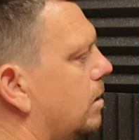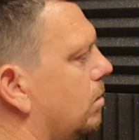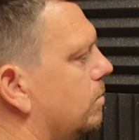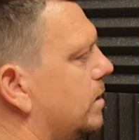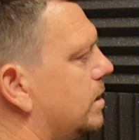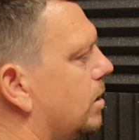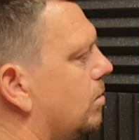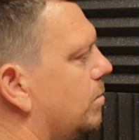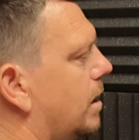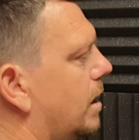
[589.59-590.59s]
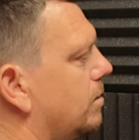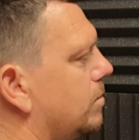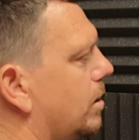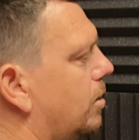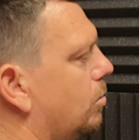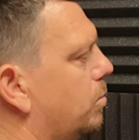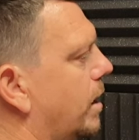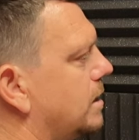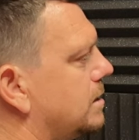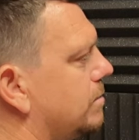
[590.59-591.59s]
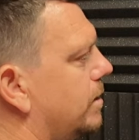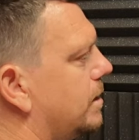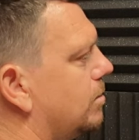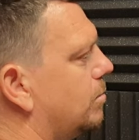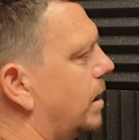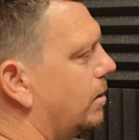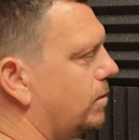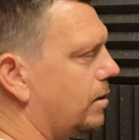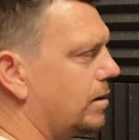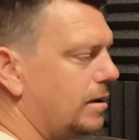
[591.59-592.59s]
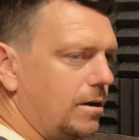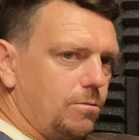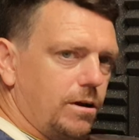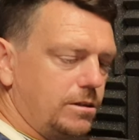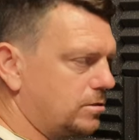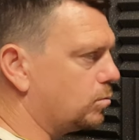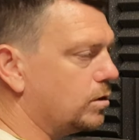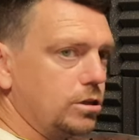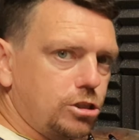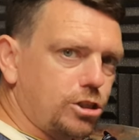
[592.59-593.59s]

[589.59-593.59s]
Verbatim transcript: old video of mine, an old painting video of mine, where we use the word